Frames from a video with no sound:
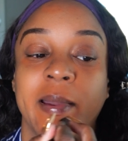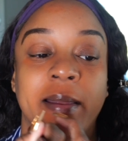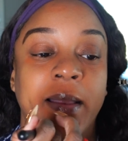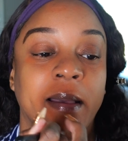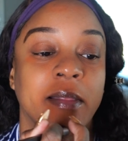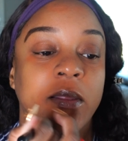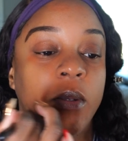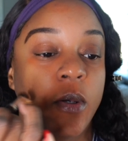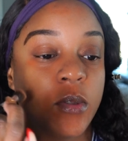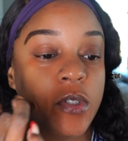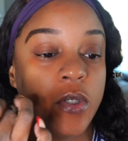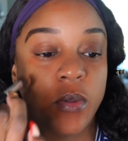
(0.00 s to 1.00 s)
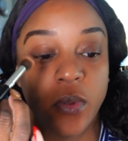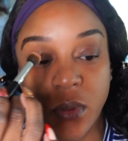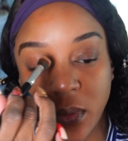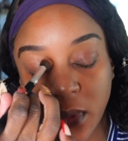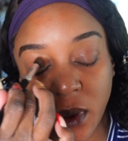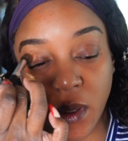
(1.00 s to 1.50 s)
And I had to go to the
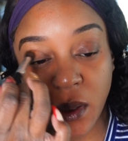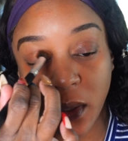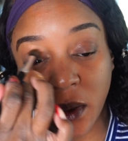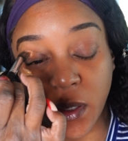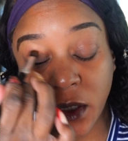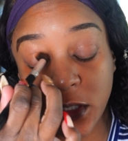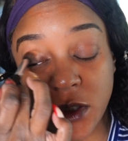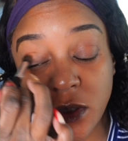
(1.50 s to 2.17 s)
room. And I